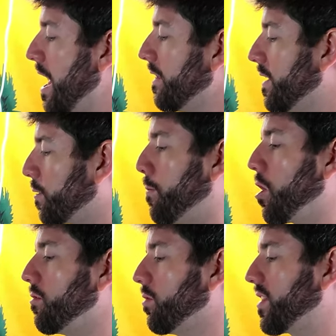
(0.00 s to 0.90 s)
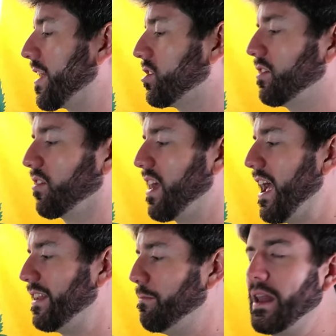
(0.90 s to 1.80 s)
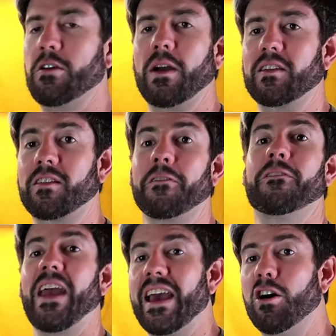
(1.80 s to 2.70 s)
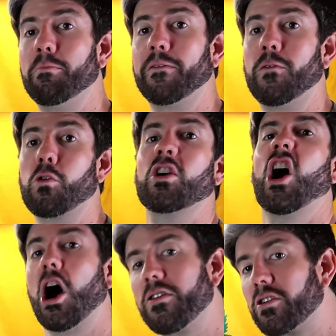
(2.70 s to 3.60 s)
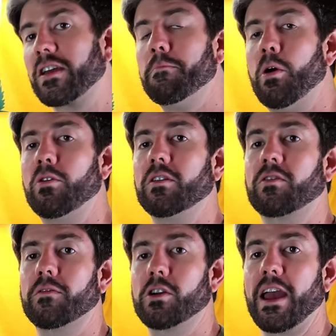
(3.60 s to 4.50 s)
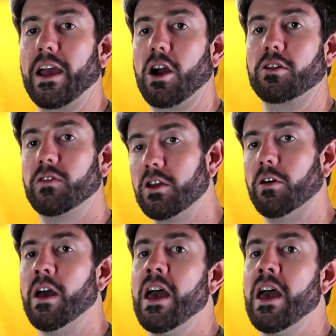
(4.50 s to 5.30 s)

this part was actually designed in many ways to fail before other components of your AR do.